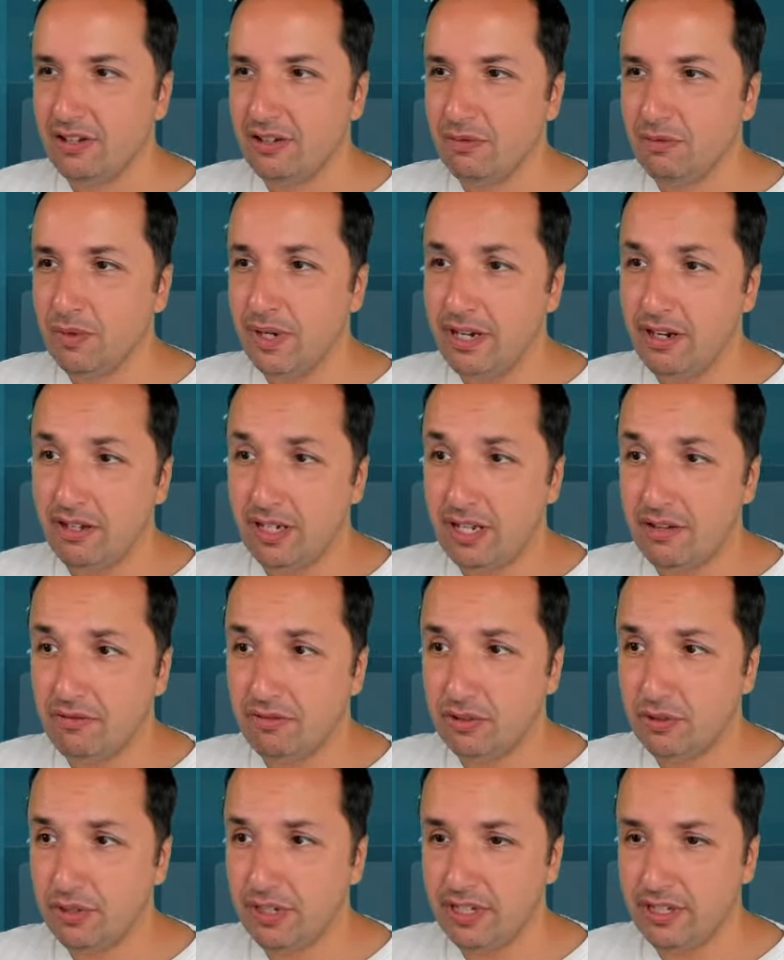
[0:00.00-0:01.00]
Why not f
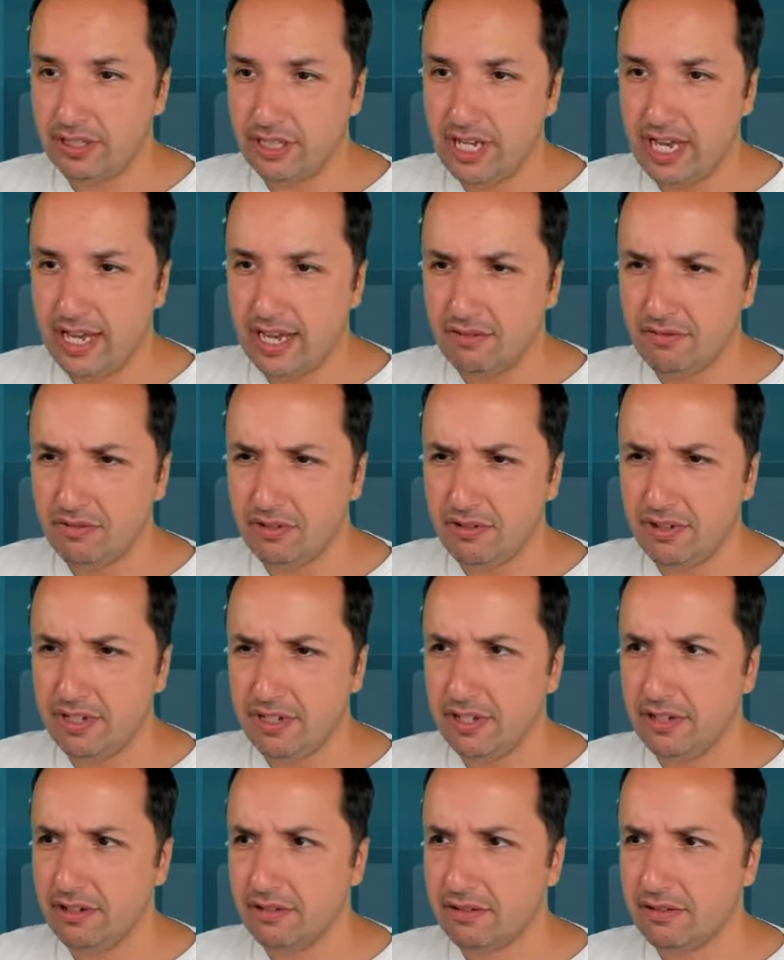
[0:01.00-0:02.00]
three? Yeah, f three
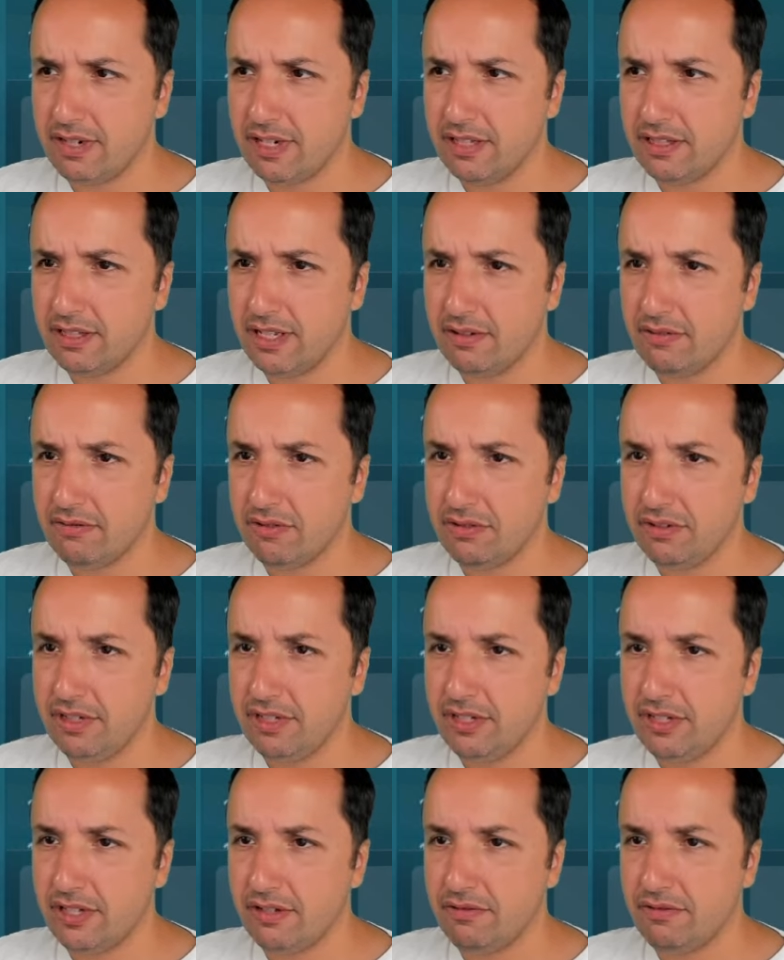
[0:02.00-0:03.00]
here, right? f three,
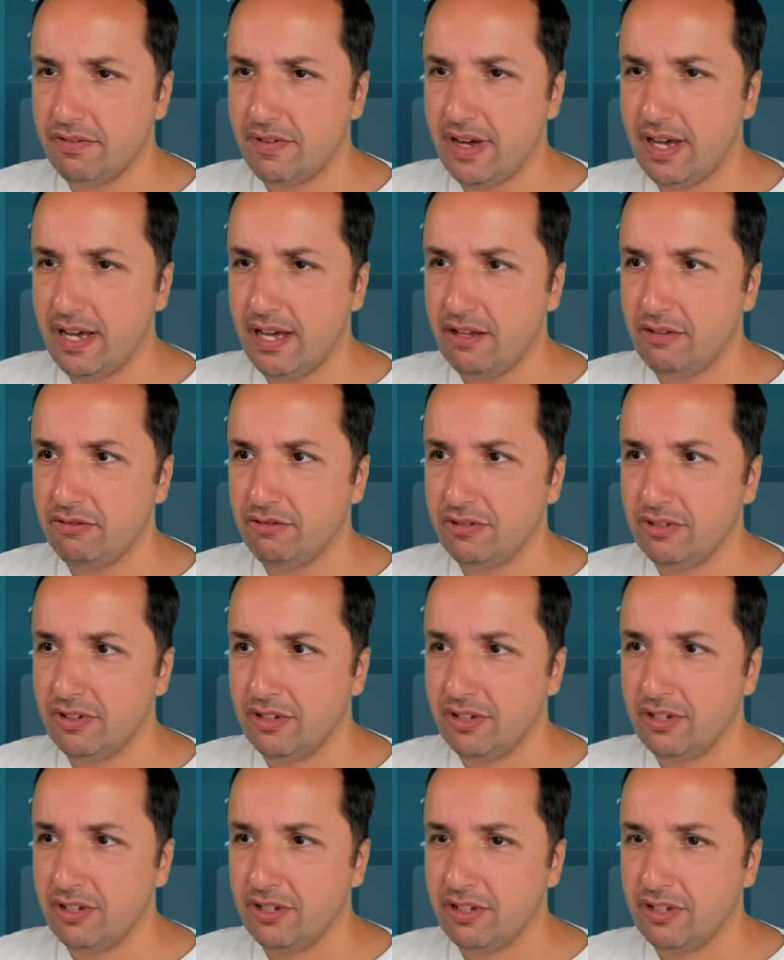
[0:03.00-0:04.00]
c five...
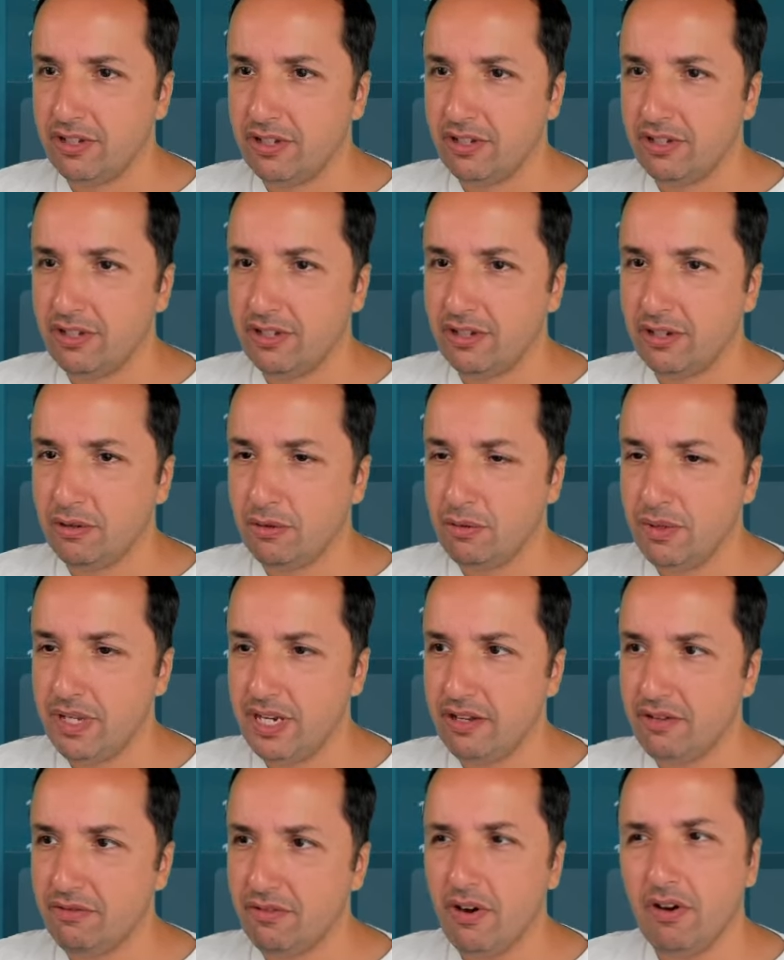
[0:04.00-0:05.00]
Queen
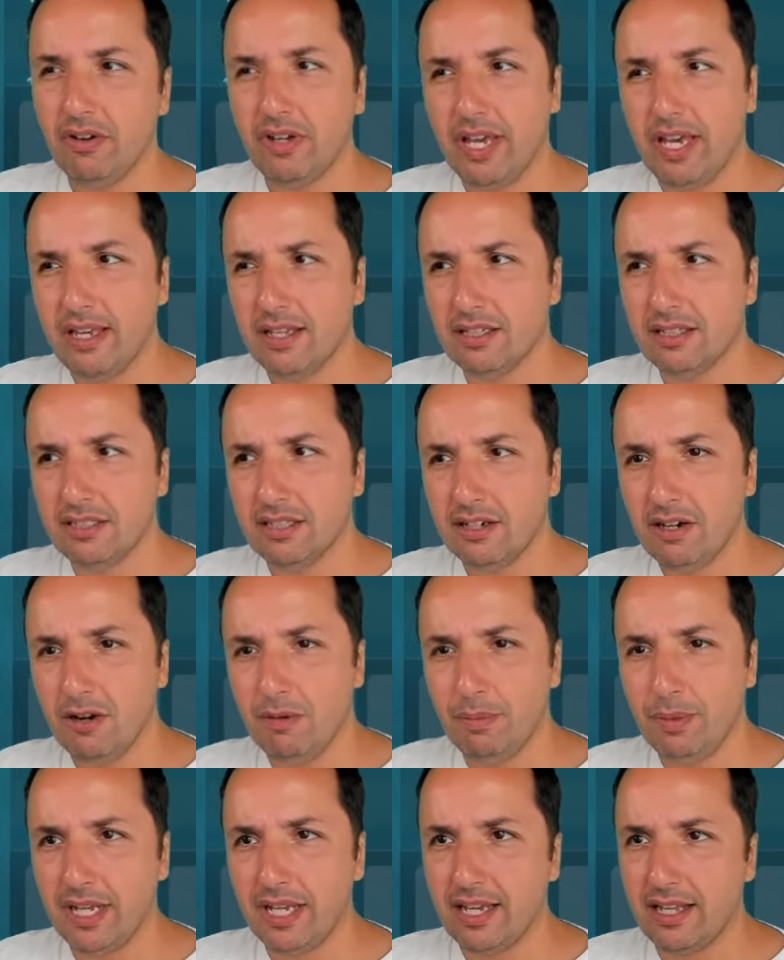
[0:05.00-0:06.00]
a four. Okay, it's a
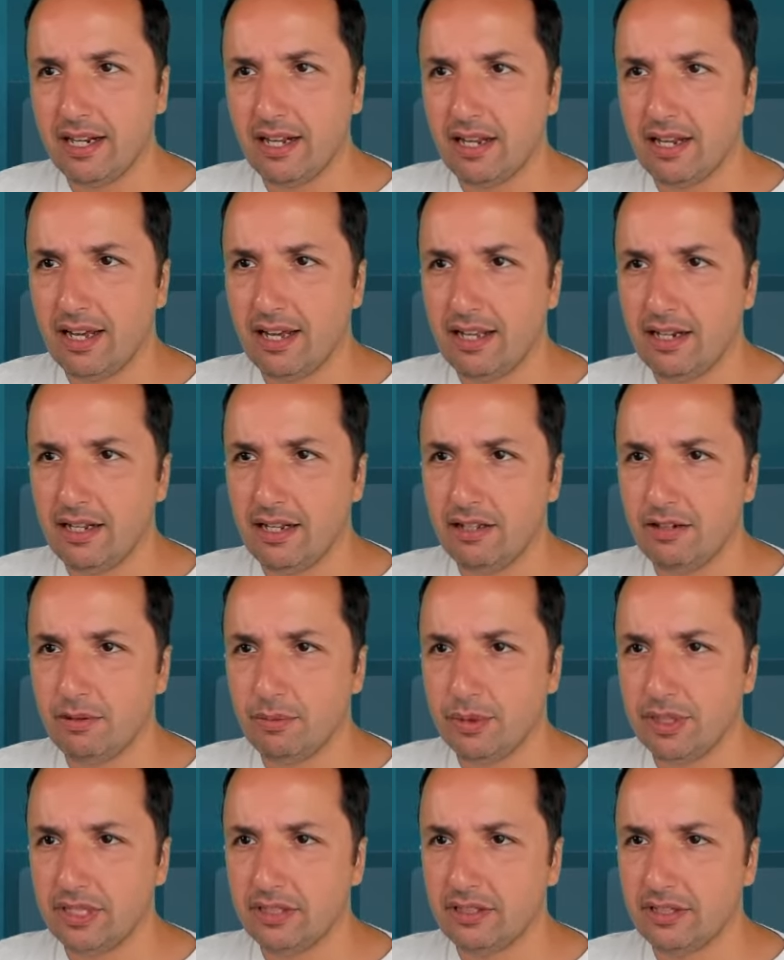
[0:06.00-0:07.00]
complicated line a little
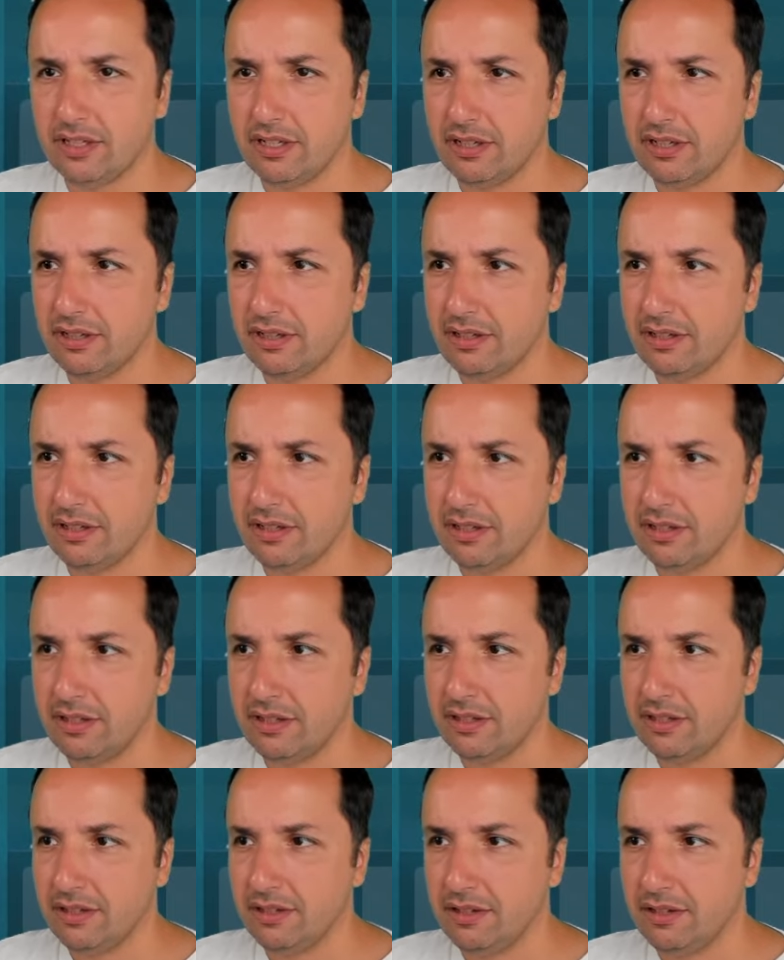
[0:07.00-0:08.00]
bit,
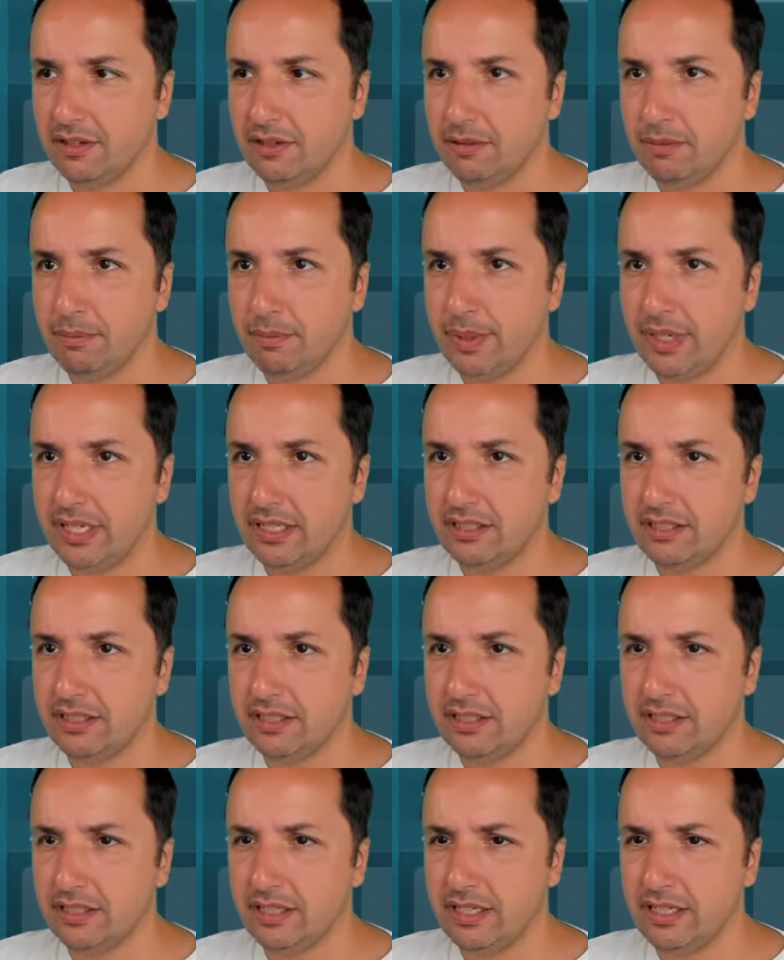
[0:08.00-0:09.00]
but
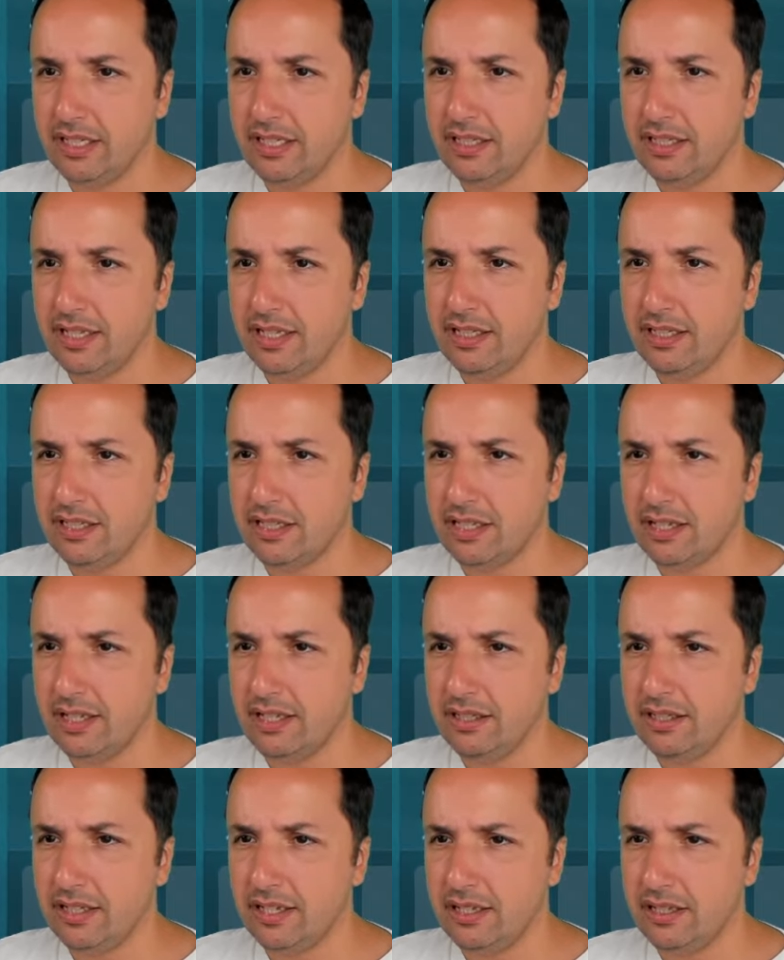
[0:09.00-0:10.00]
uh, it it
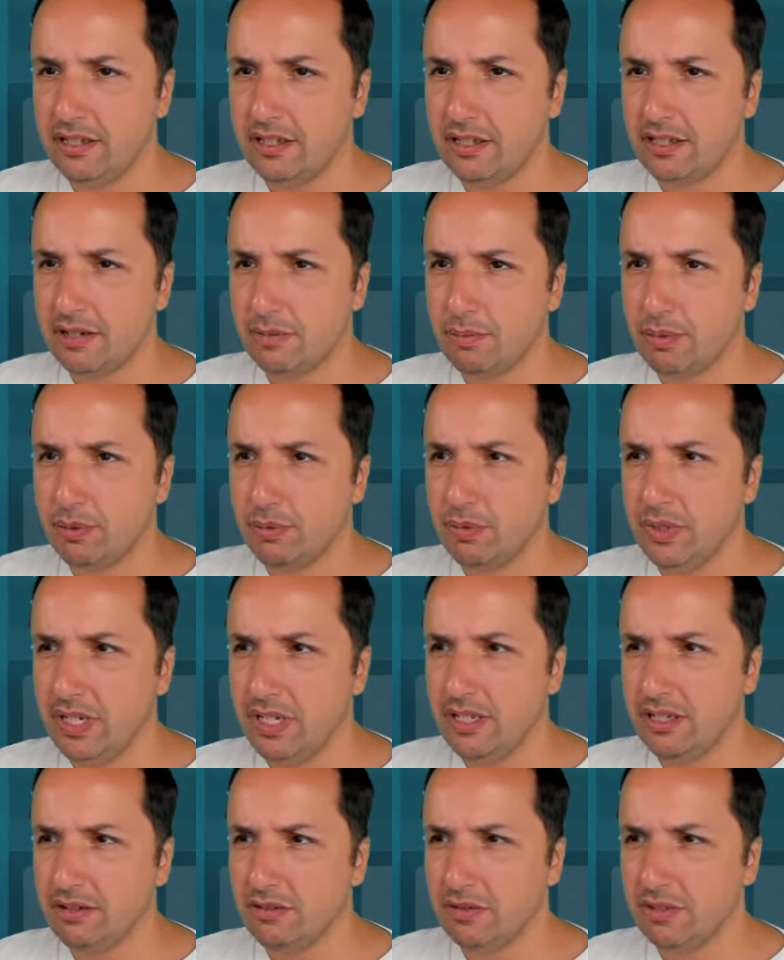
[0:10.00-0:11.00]
it ends up
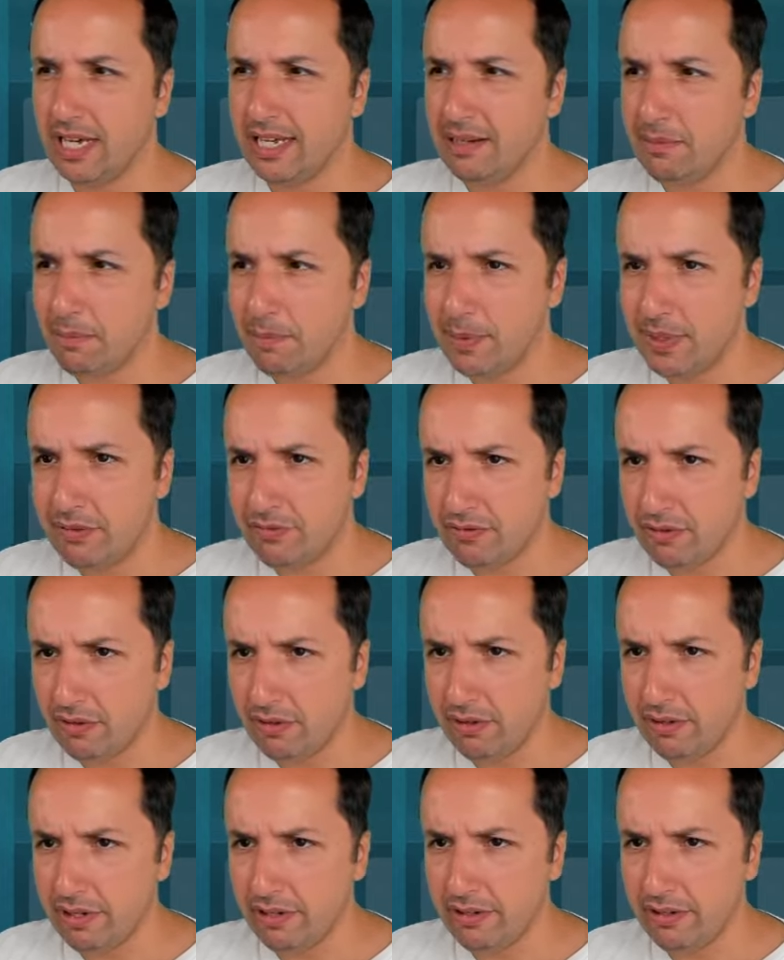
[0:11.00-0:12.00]
winning. Knight b
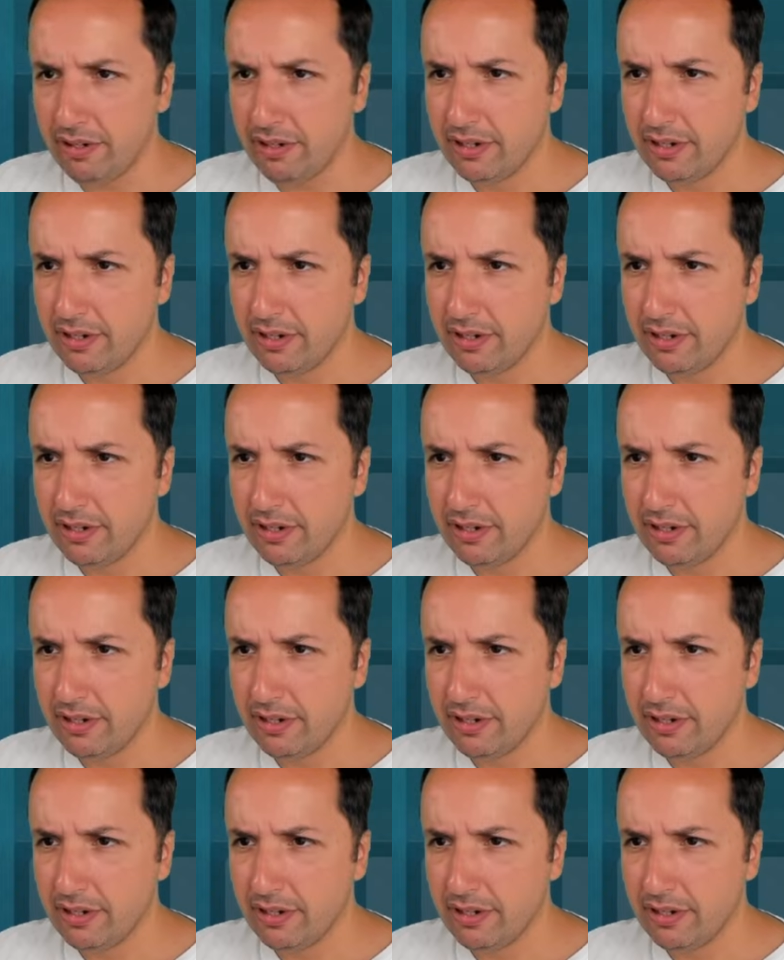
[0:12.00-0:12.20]
four here.